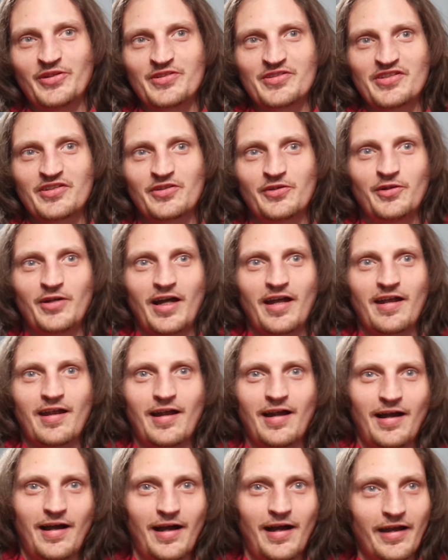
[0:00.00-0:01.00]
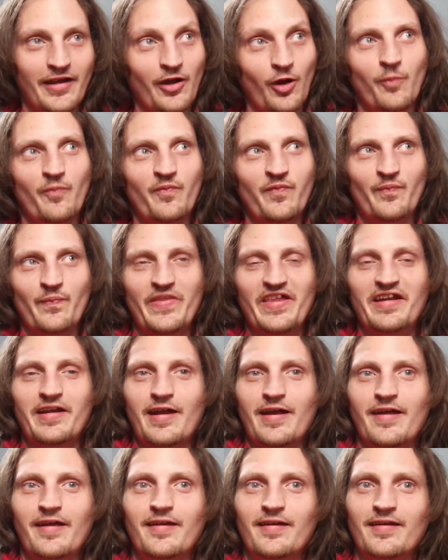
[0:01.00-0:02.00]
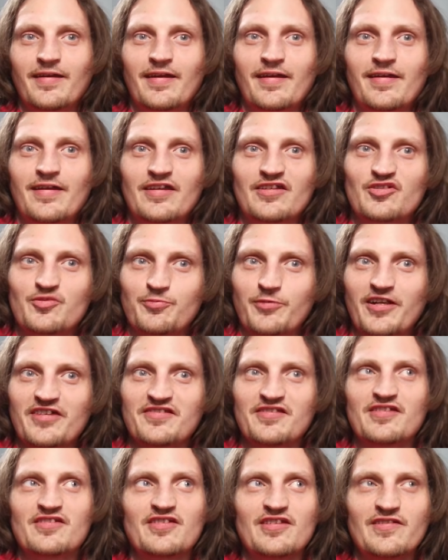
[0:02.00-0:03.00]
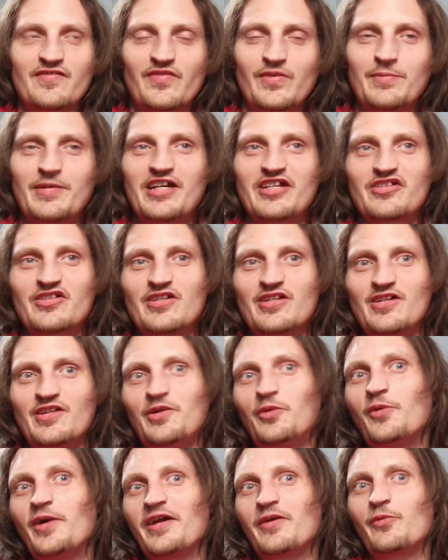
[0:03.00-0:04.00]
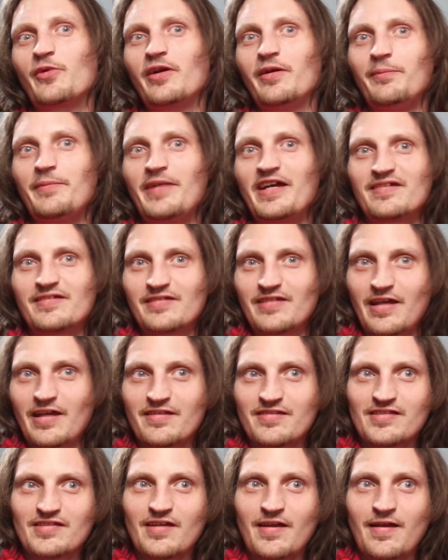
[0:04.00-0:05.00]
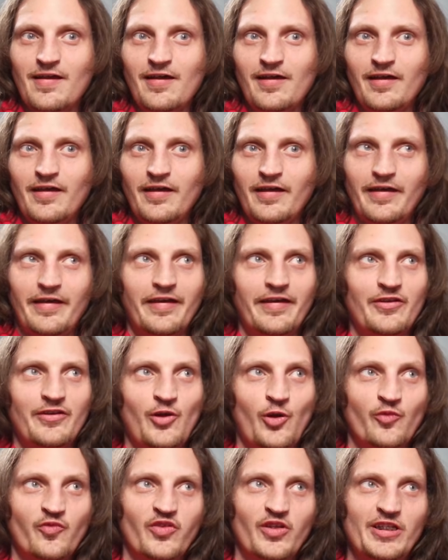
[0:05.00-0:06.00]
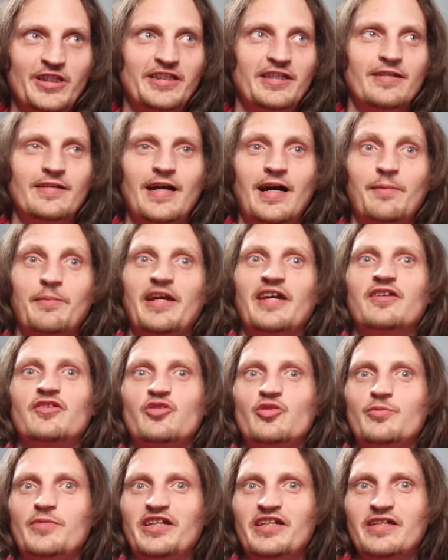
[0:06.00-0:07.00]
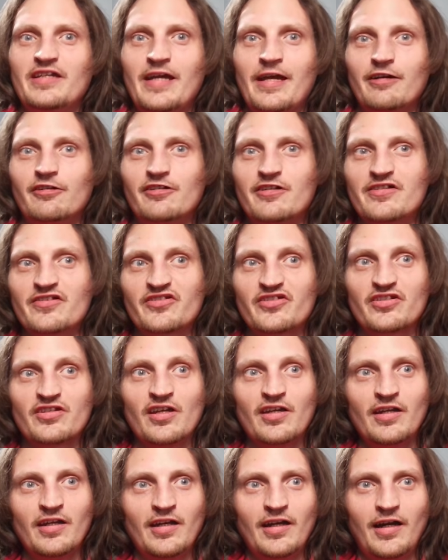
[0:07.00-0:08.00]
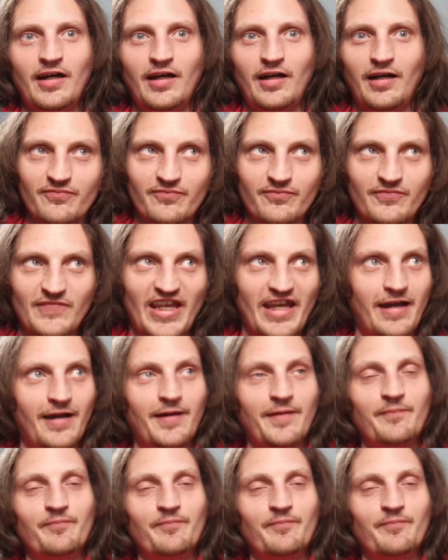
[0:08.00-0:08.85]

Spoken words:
so I hope that I express this information in a way where it makes sense and hopefully did not make too many errors. Yeah,